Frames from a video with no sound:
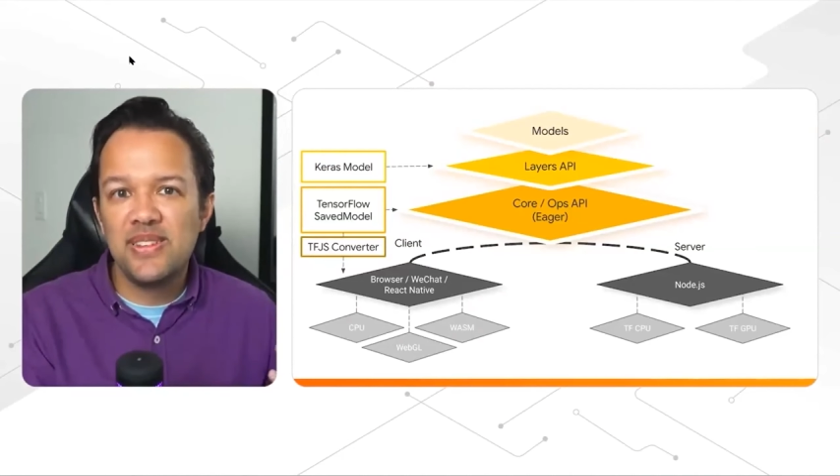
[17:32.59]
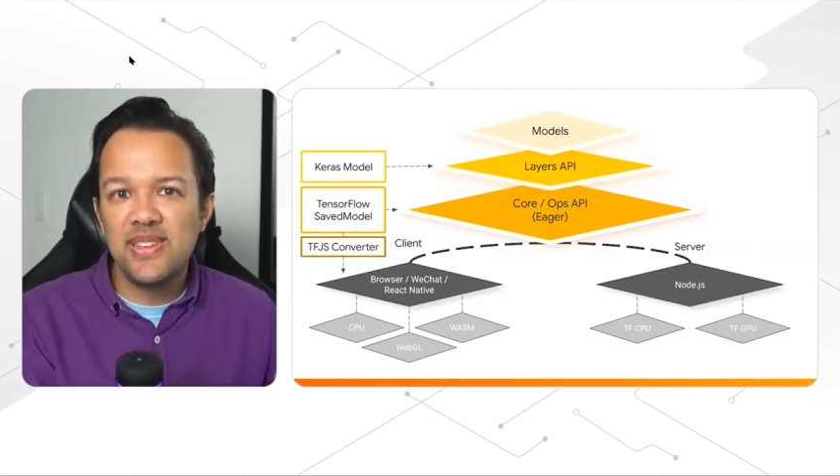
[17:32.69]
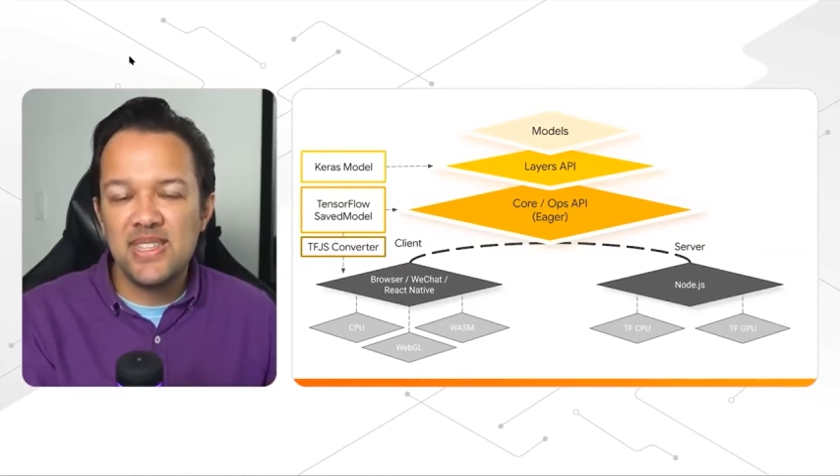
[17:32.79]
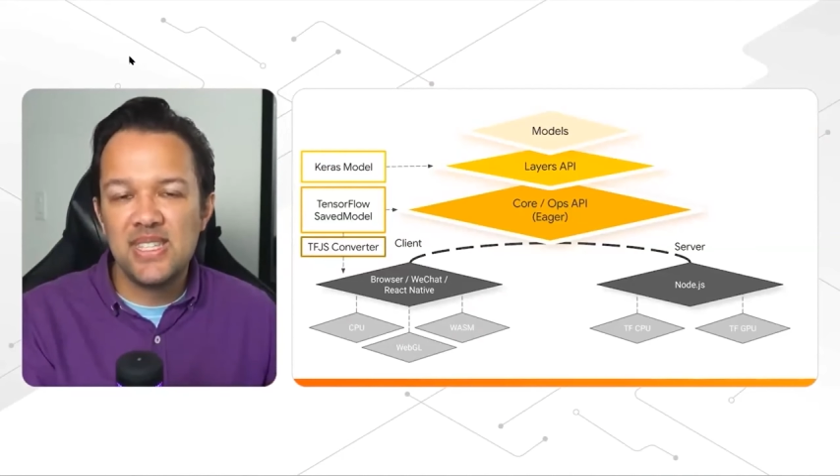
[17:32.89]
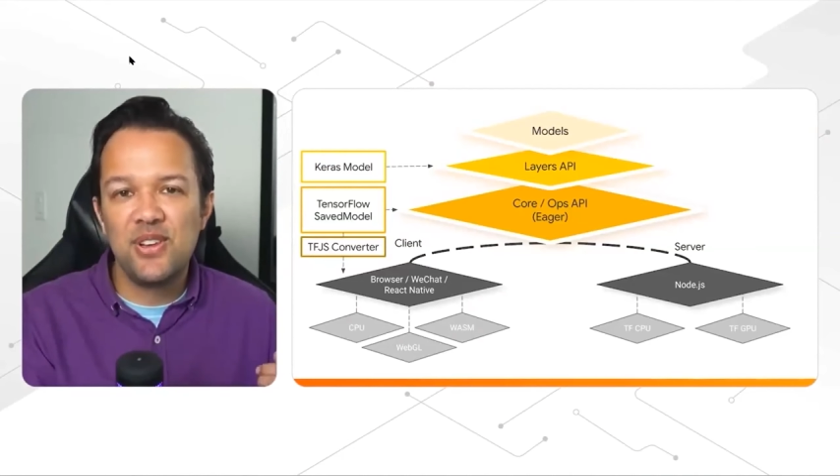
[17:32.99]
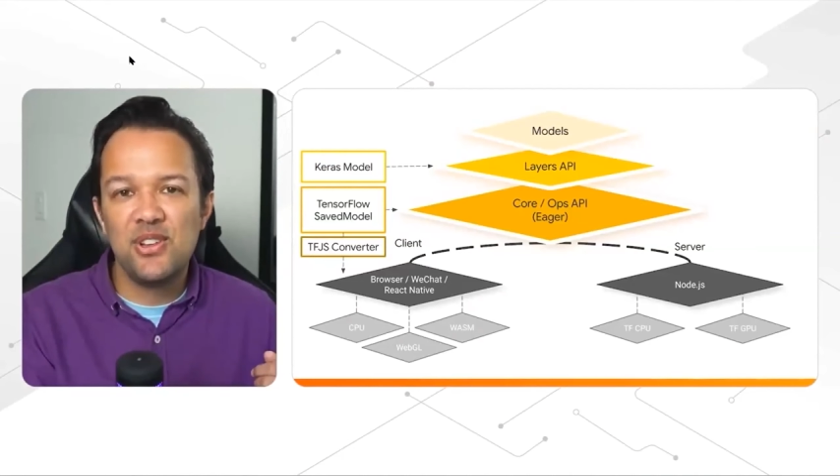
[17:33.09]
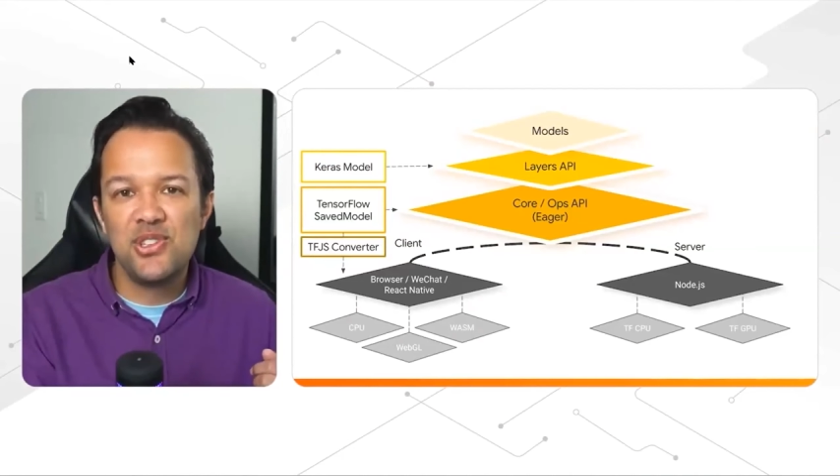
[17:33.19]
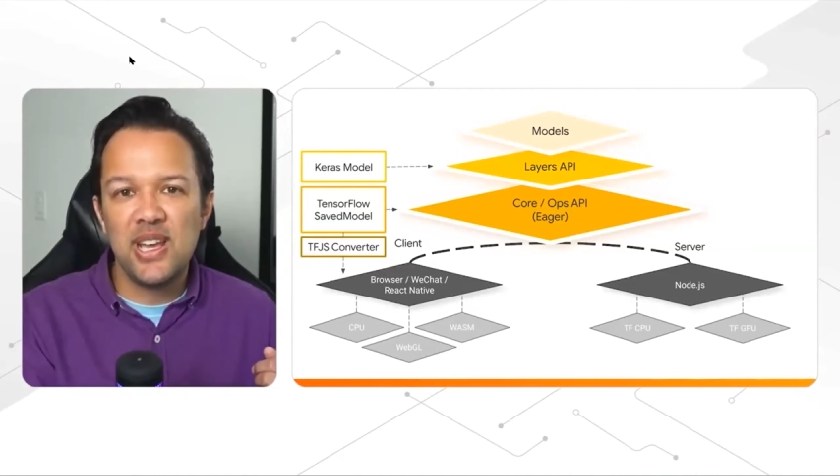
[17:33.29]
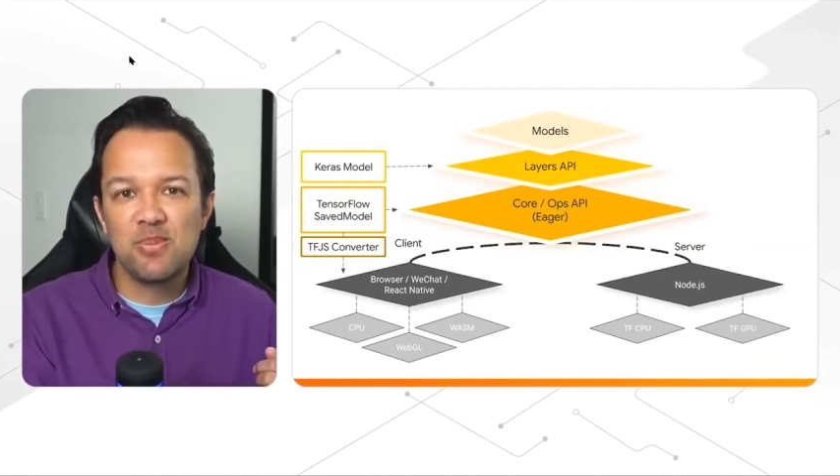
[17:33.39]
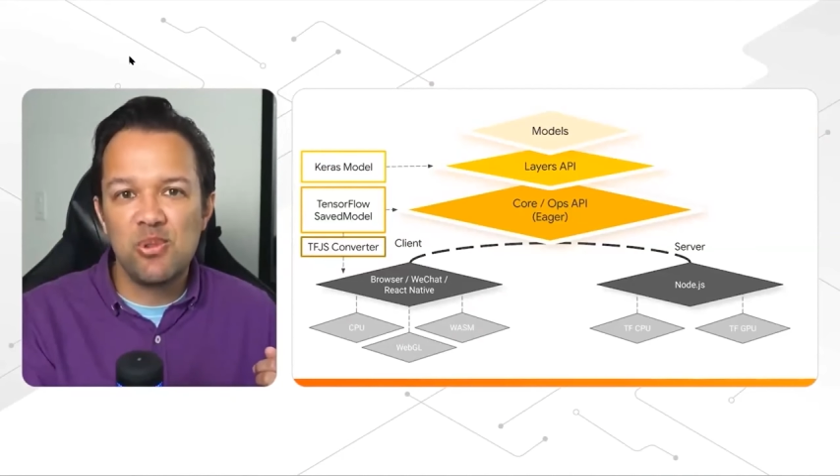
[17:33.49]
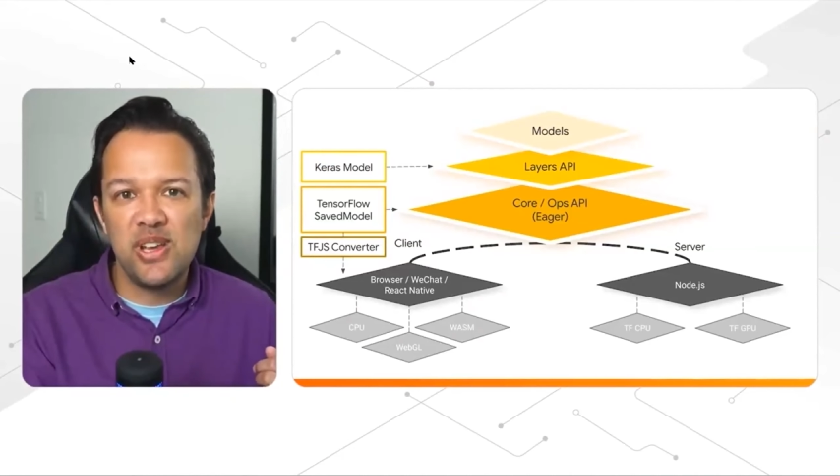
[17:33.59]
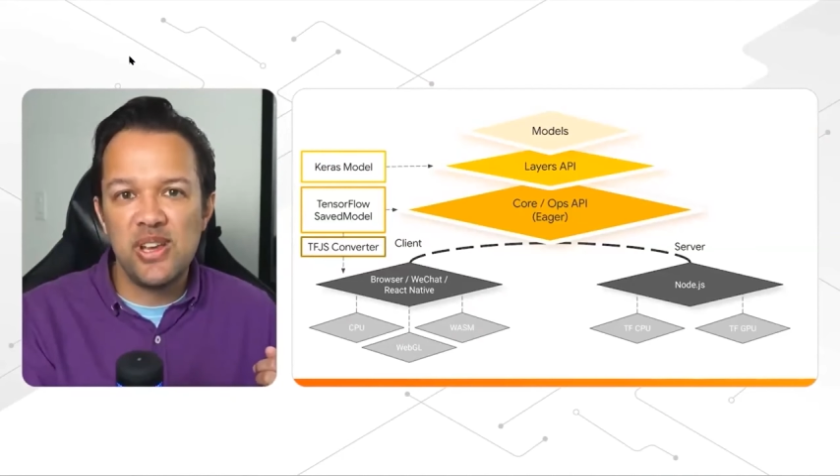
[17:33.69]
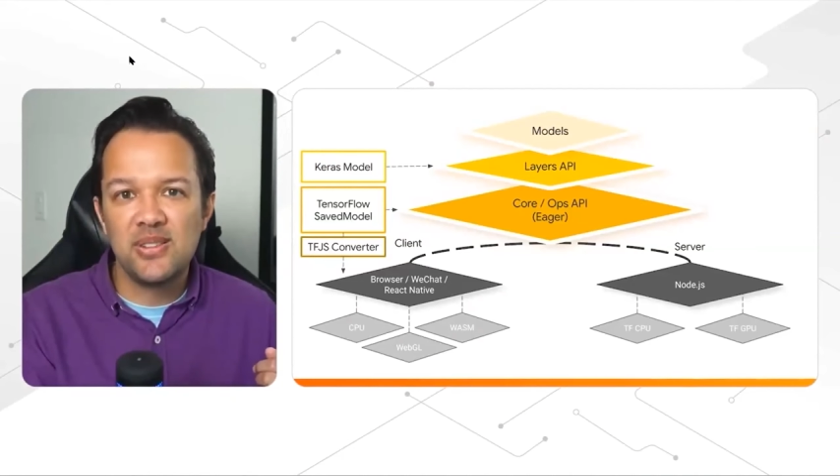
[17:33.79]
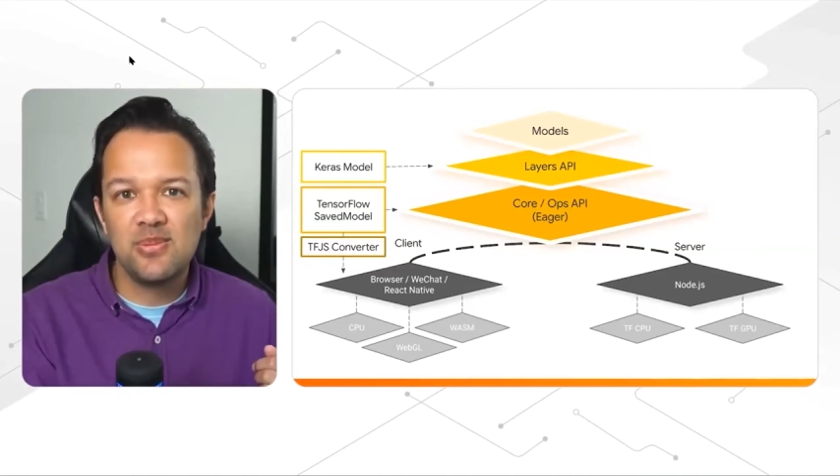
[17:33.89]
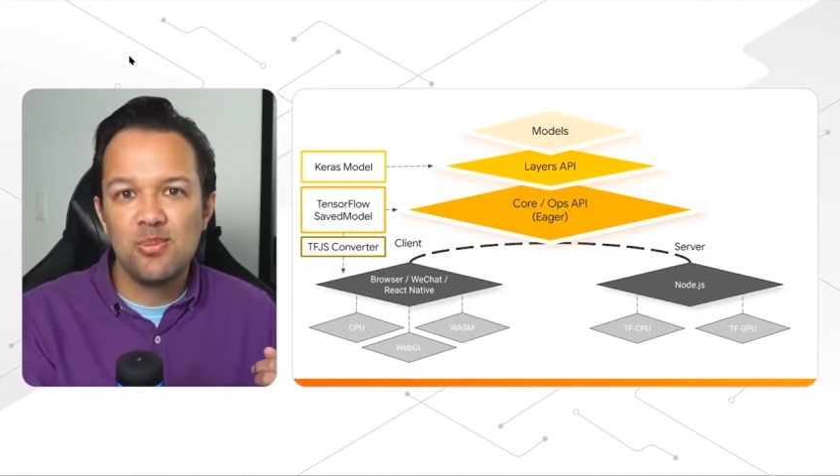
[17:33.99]
to the TensorFlow.js
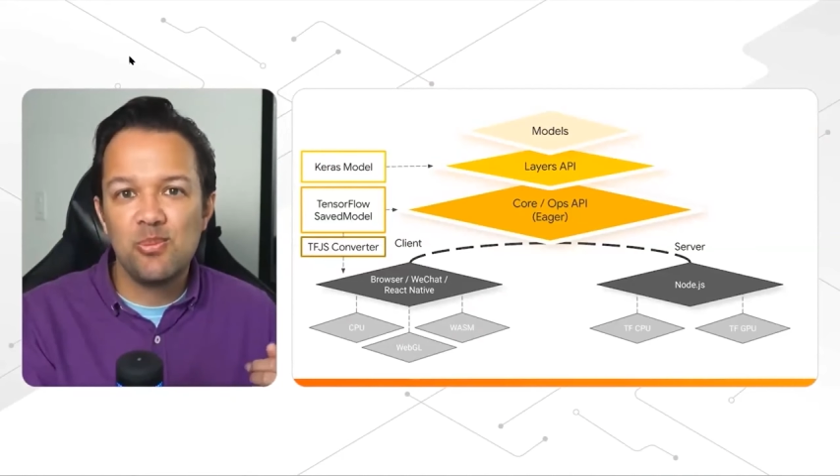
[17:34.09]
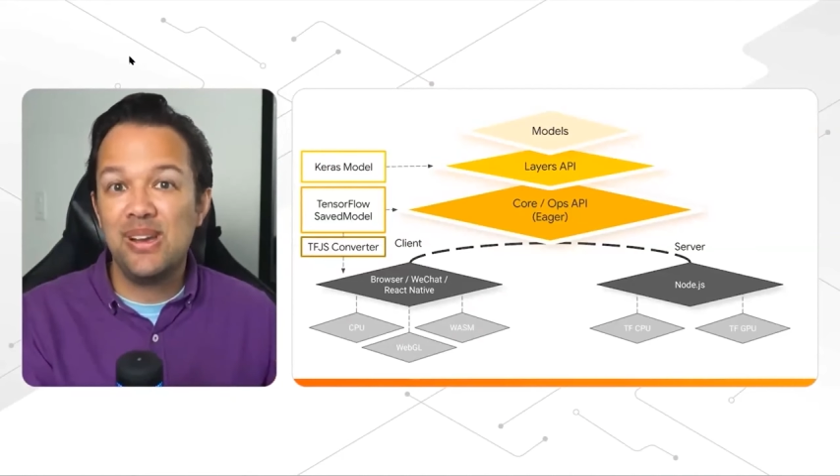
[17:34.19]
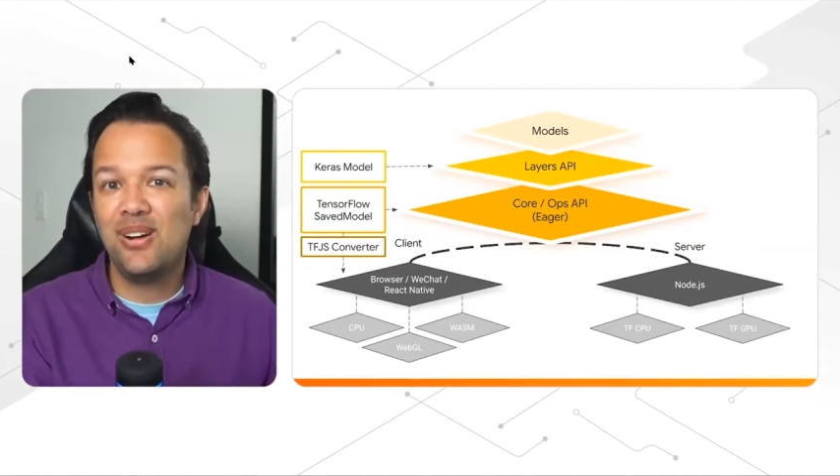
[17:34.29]
project.